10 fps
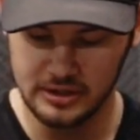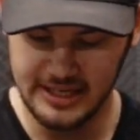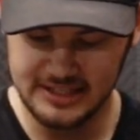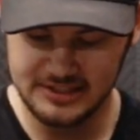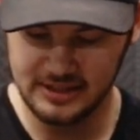
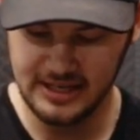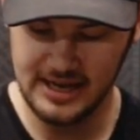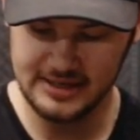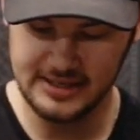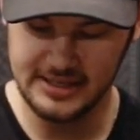Next to
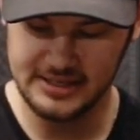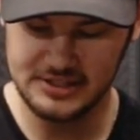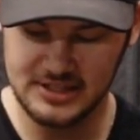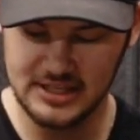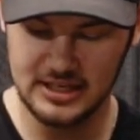that
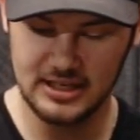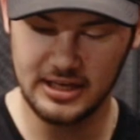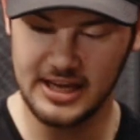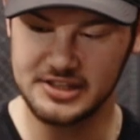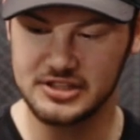is
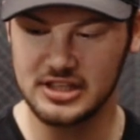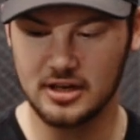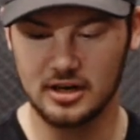the SD